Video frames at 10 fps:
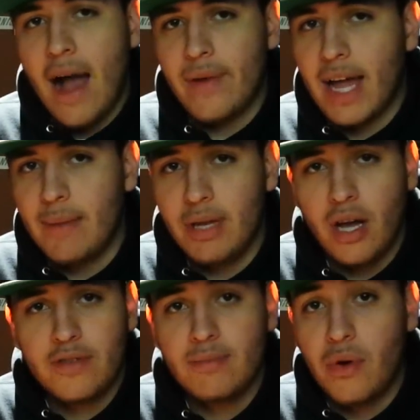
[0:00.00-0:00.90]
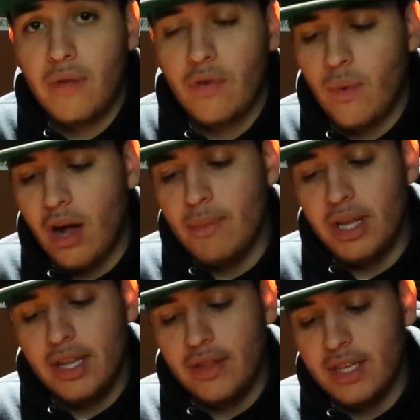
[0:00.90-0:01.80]
I've kind of been off smoking for a while,
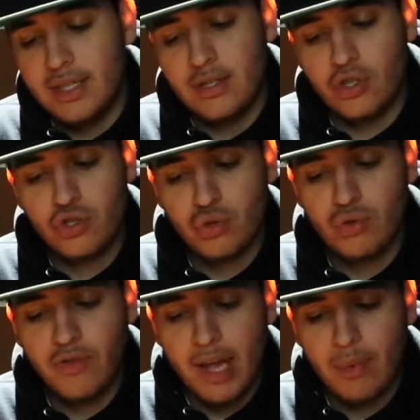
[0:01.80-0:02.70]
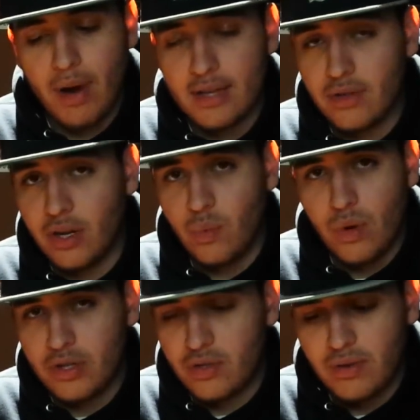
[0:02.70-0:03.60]
but this is a true vaporizer. It
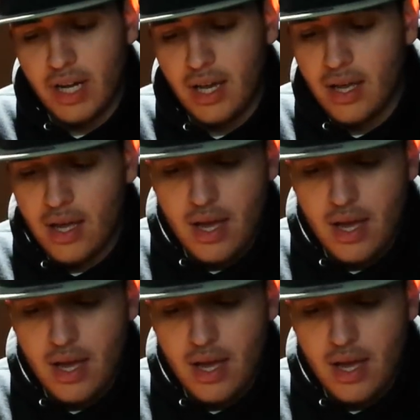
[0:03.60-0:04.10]
works great.